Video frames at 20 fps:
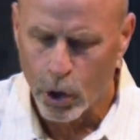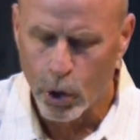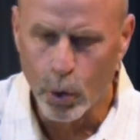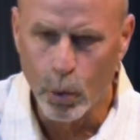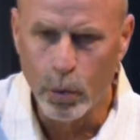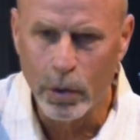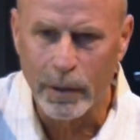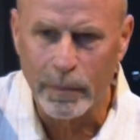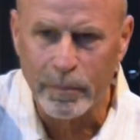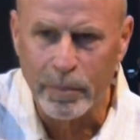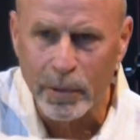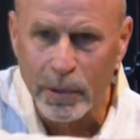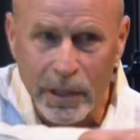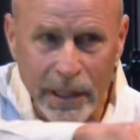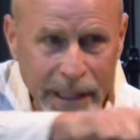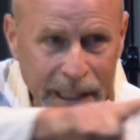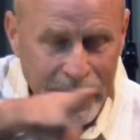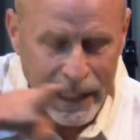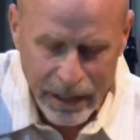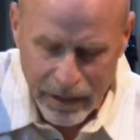who will
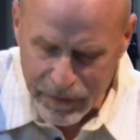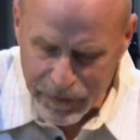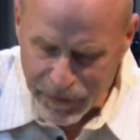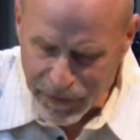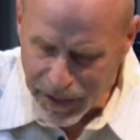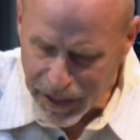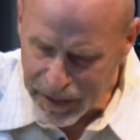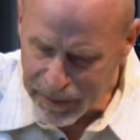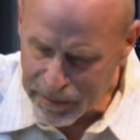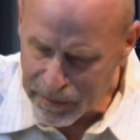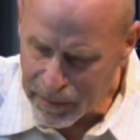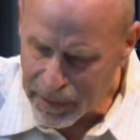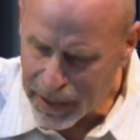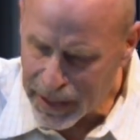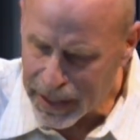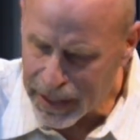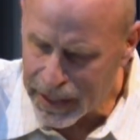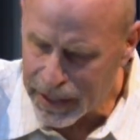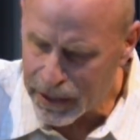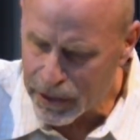believe in
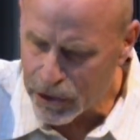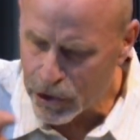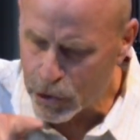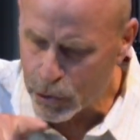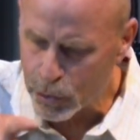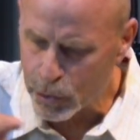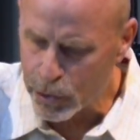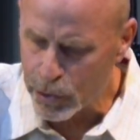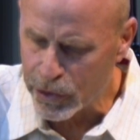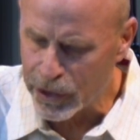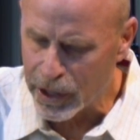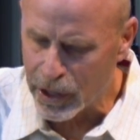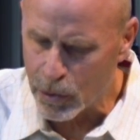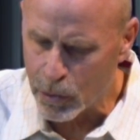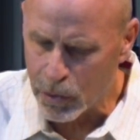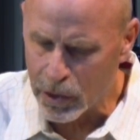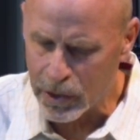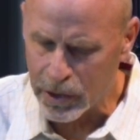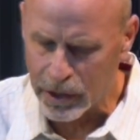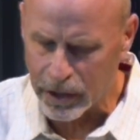me through
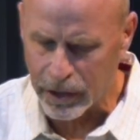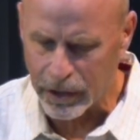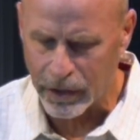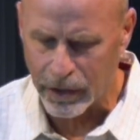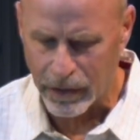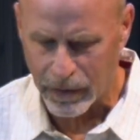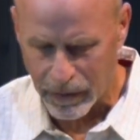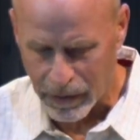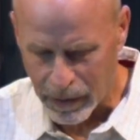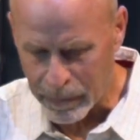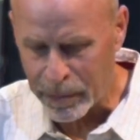their word,